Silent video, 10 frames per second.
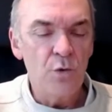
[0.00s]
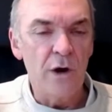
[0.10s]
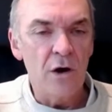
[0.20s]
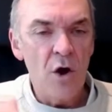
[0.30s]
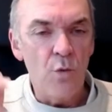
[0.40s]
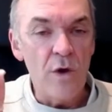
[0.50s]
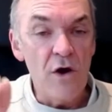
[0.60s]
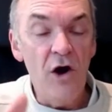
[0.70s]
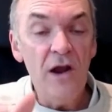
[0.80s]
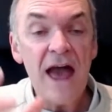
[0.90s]
where
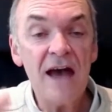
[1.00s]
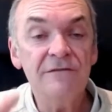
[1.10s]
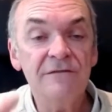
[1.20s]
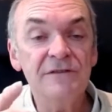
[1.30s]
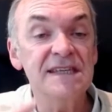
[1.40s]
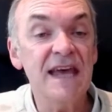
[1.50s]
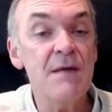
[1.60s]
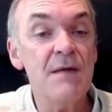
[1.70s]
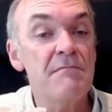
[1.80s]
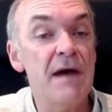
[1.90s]
we all have the
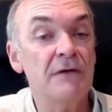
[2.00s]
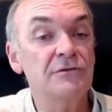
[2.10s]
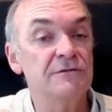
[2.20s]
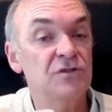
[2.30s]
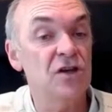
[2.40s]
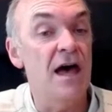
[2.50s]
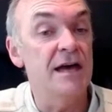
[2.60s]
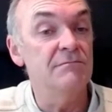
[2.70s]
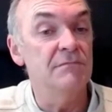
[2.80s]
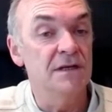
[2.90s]
same amount of
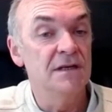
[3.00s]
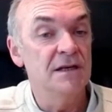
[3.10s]
time.